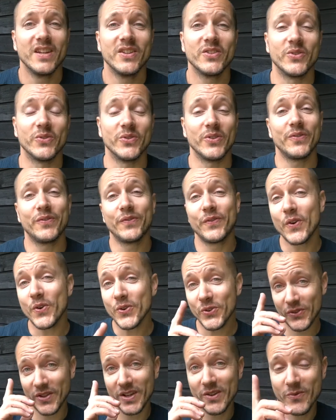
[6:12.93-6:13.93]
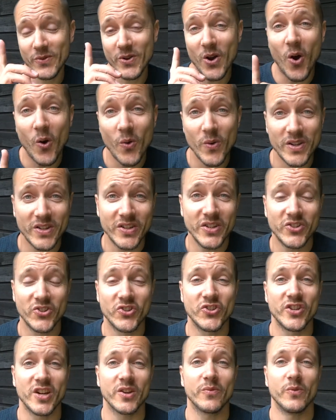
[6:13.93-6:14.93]
So the first thing we always need to
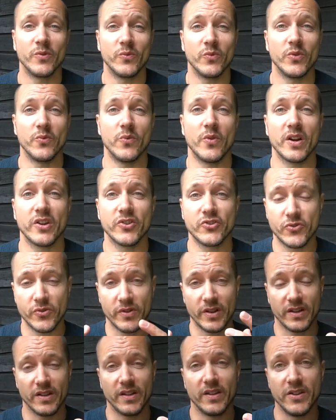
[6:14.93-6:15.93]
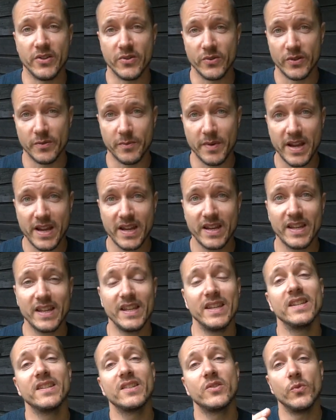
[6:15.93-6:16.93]
check when we're registering a new domain
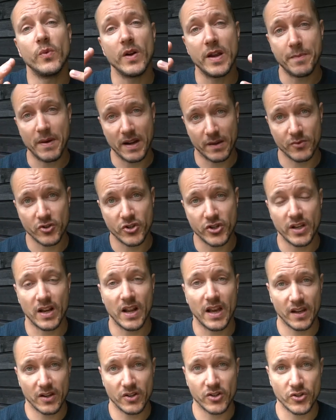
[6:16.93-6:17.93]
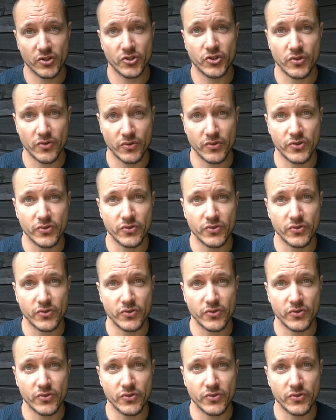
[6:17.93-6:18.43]
is Wayback Machine like I just showed